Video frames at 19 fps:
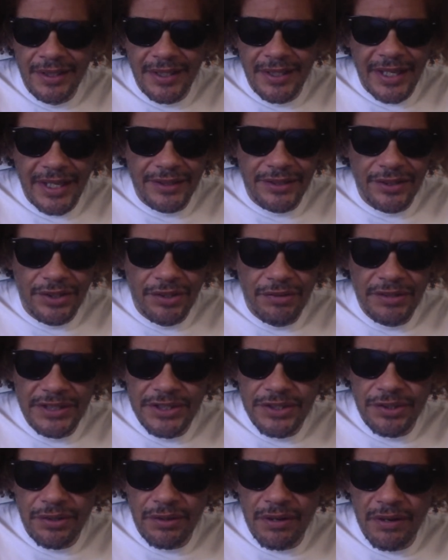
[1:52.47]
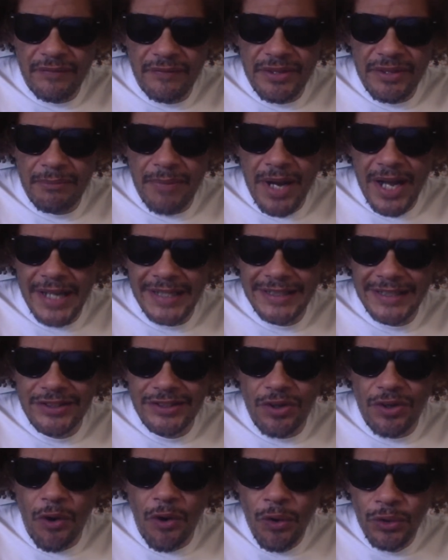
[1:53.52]
and a creature of the
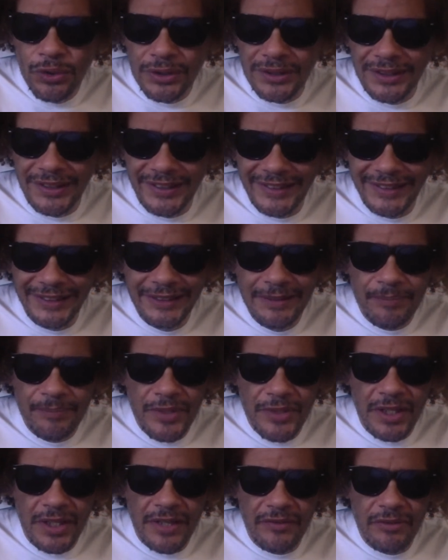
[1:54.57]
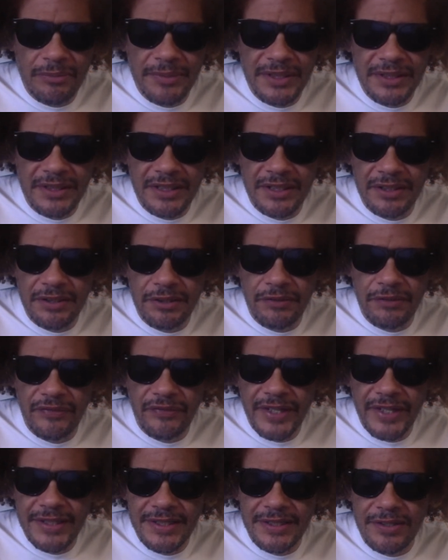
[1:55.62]
mind only, a government can
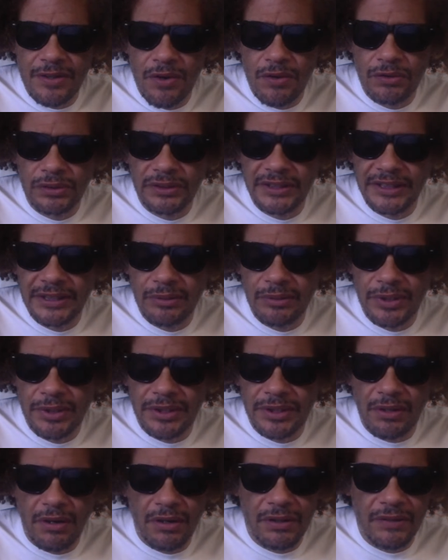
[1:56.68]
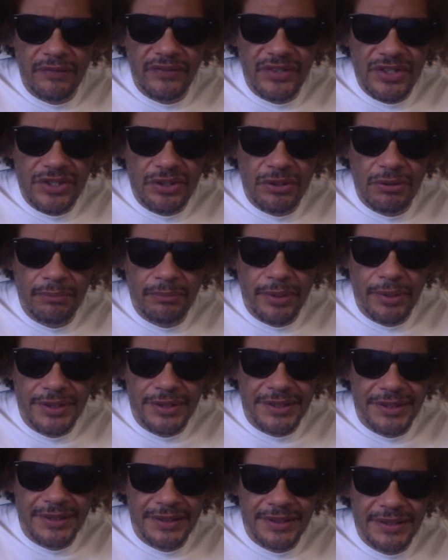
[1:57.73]
interface only with artificial
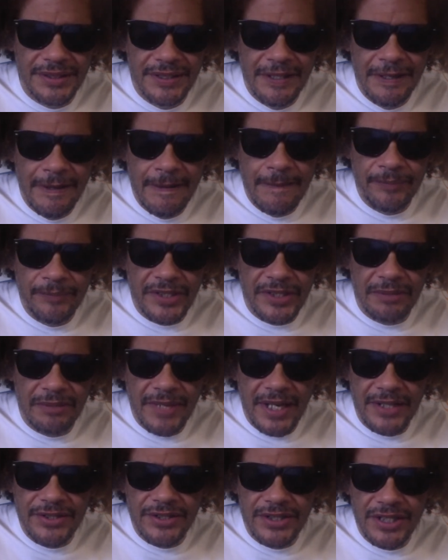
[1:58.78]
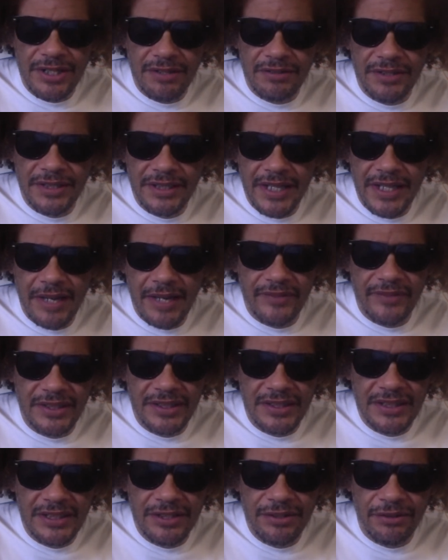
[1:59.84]
persons. The imaginary
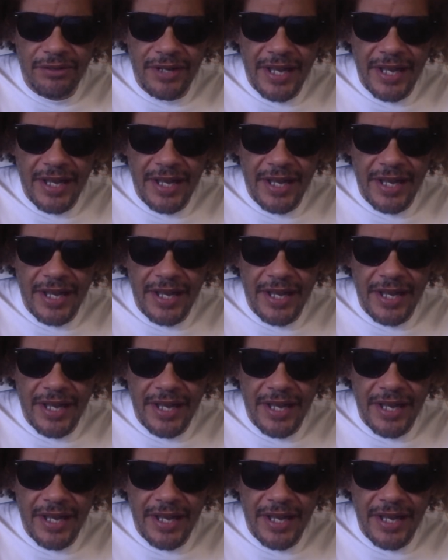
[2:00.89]
having neither